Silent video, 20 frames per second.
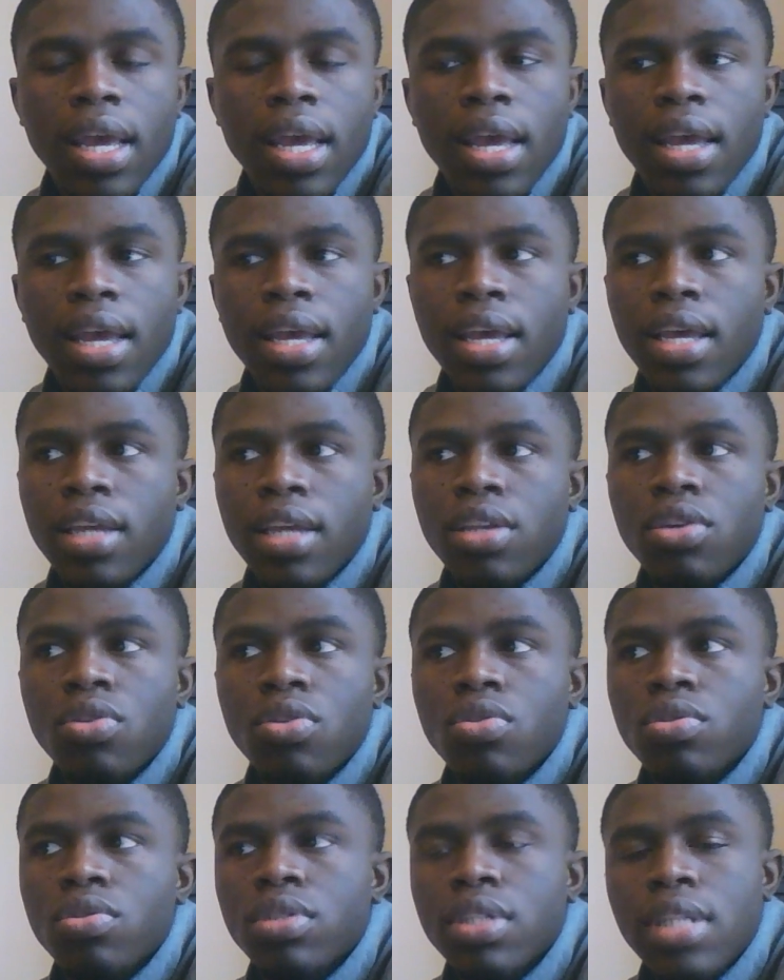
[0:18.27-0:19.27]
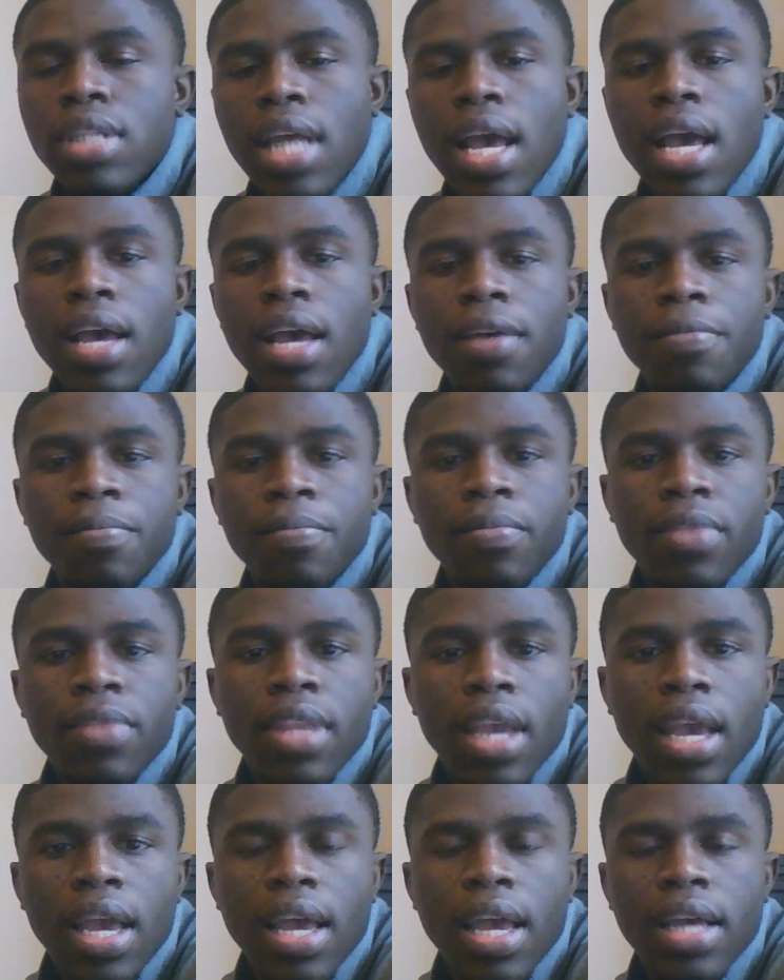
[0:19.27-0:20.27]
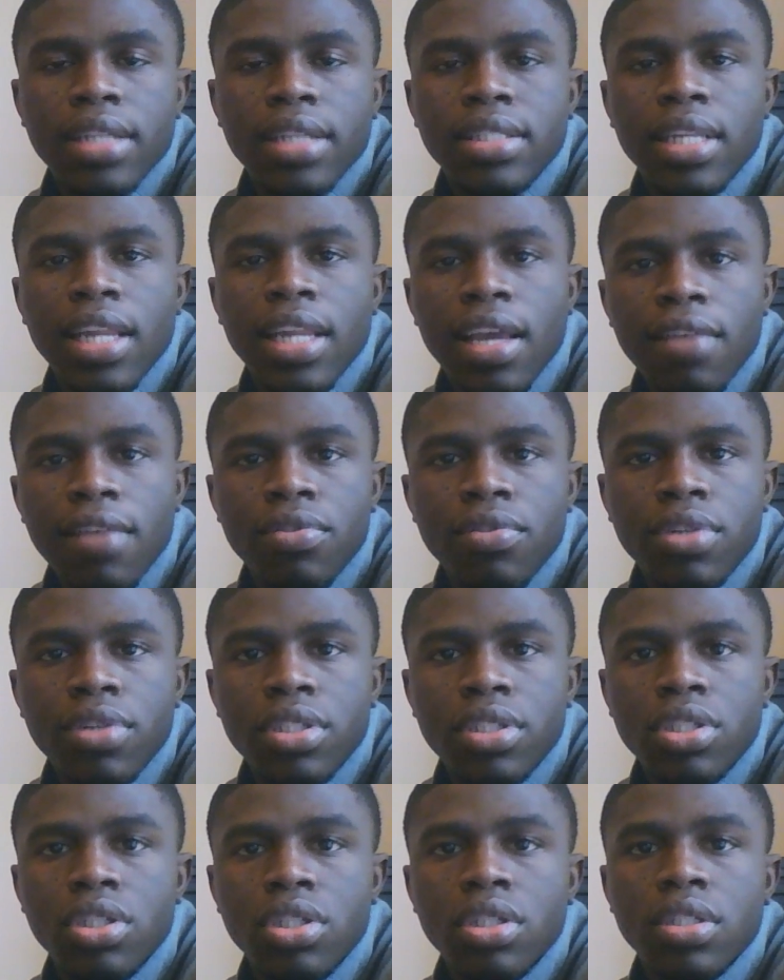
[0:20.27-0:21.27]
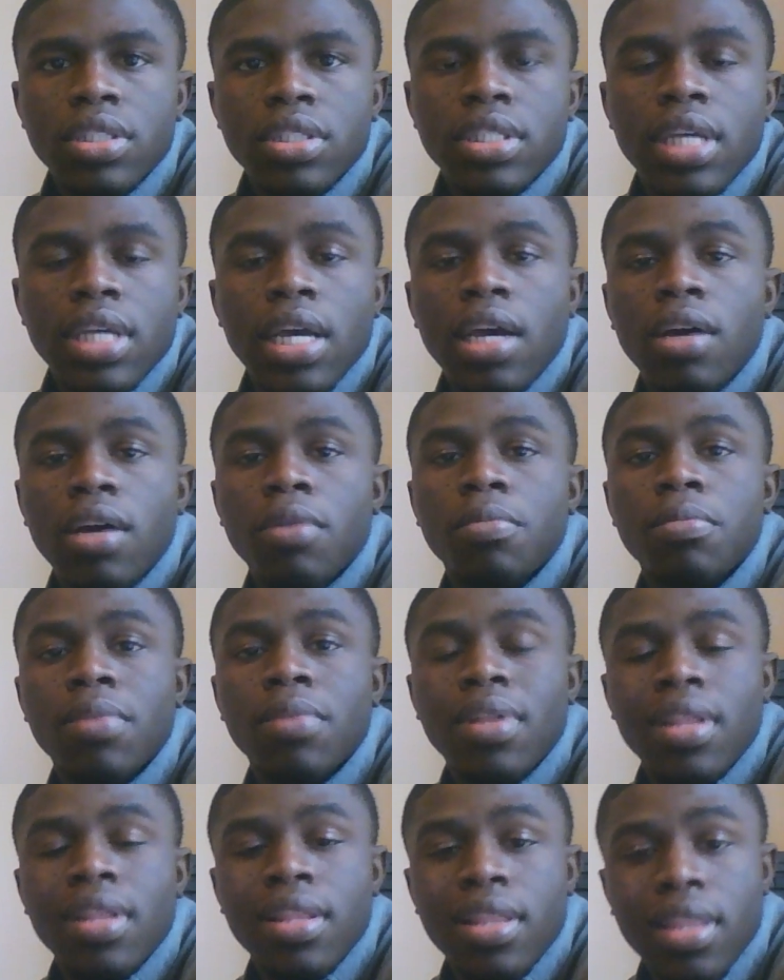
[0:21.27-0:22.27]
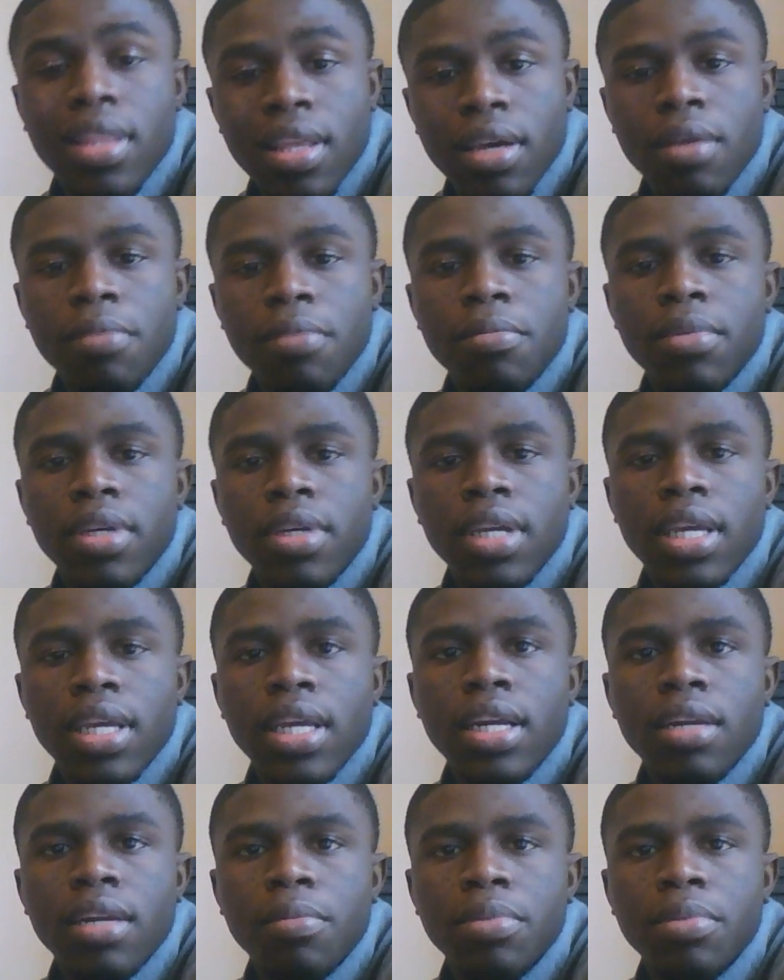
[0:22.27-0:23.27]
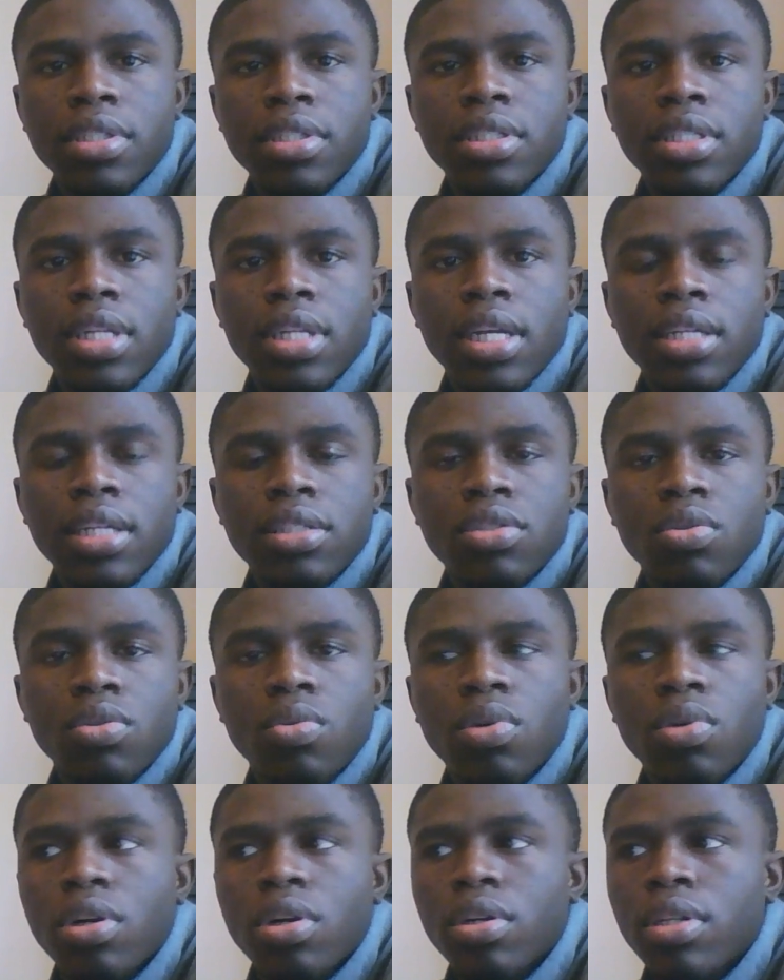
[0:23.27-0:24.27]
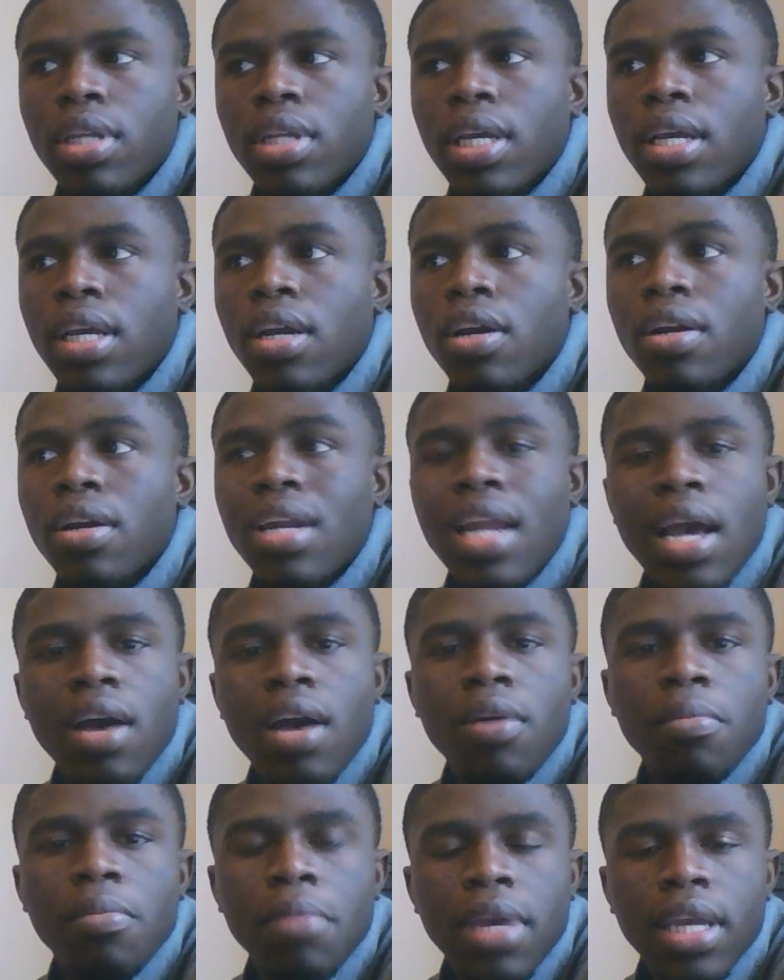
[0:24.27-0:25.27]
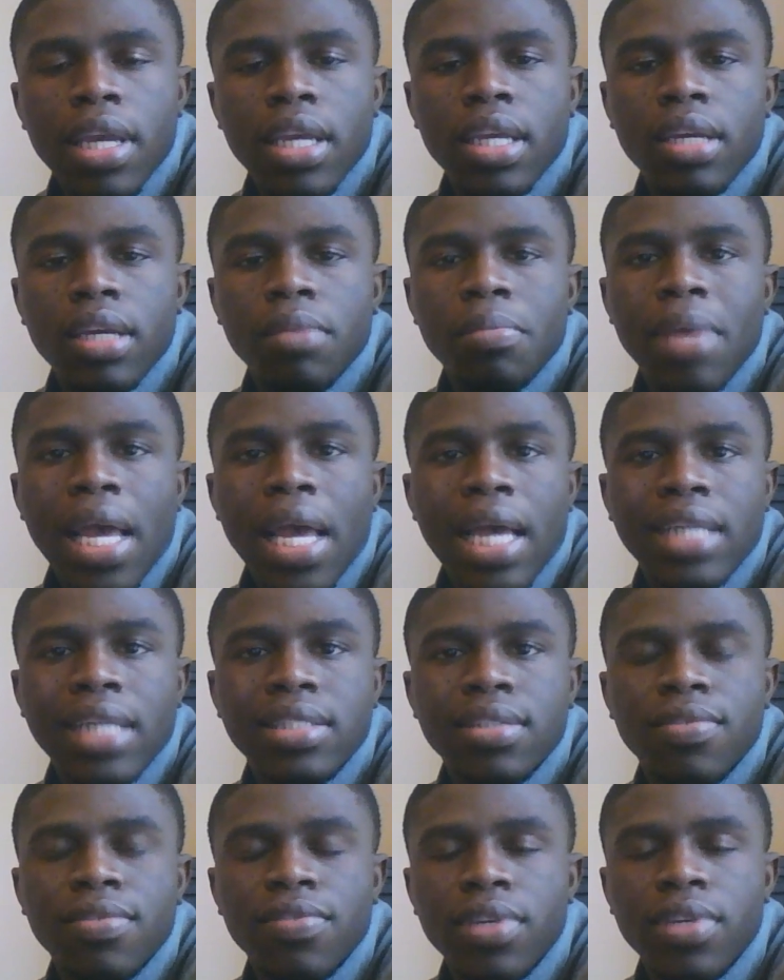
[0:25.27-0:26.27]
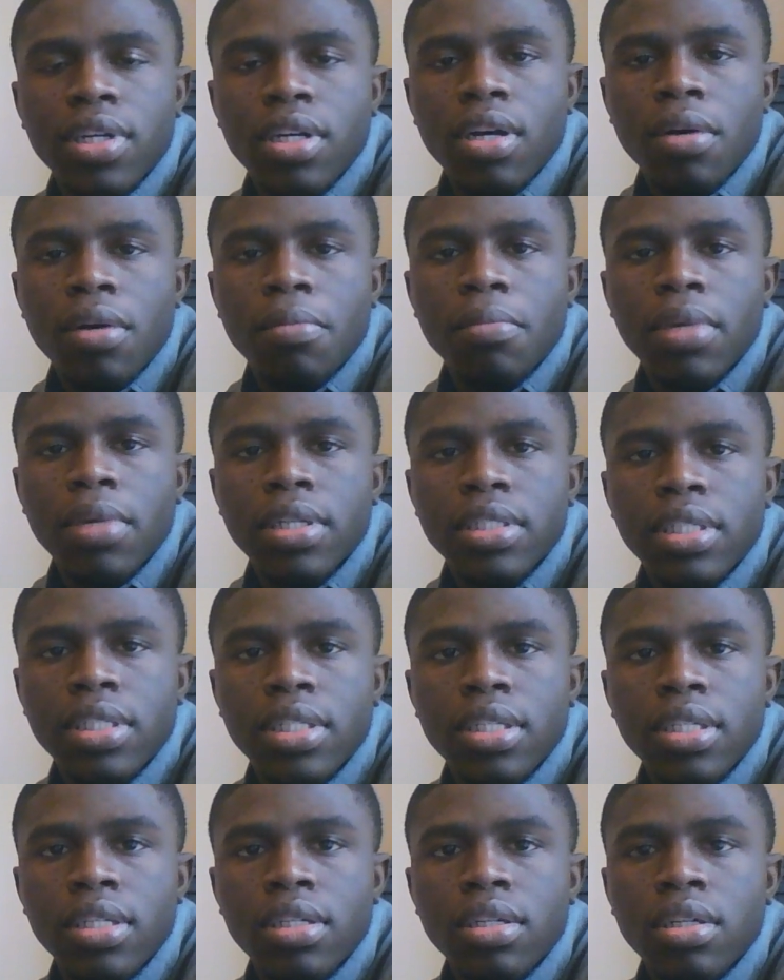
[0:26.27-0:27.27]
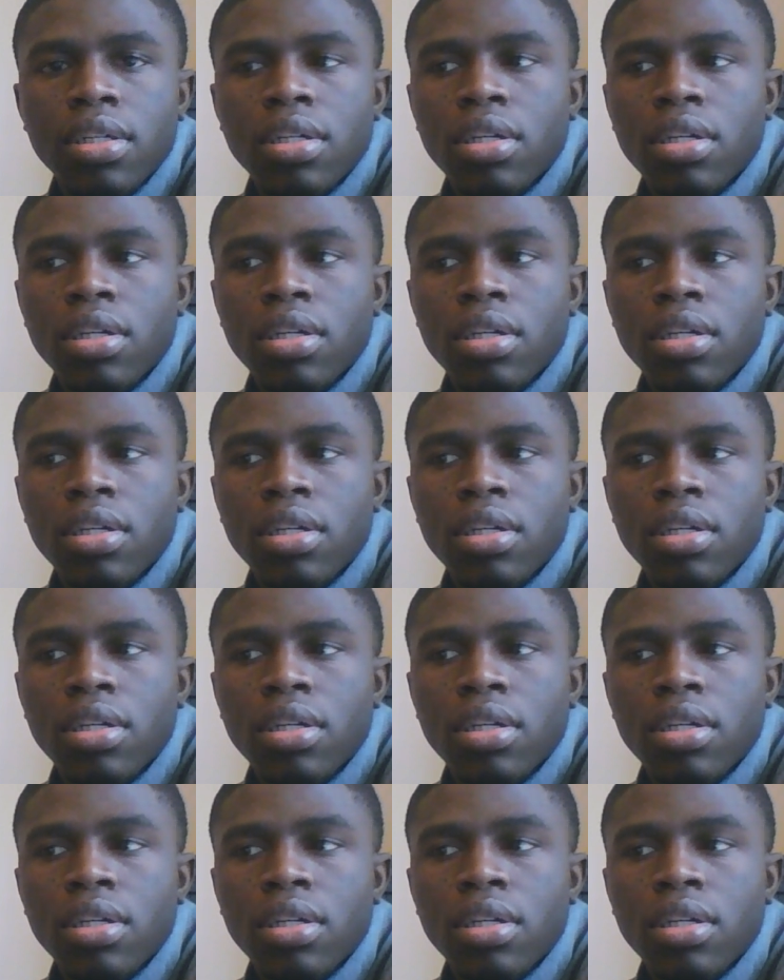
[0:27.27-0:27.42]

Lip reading: and use that as leverage to help them get in a position as to where they are now making passive income monthly,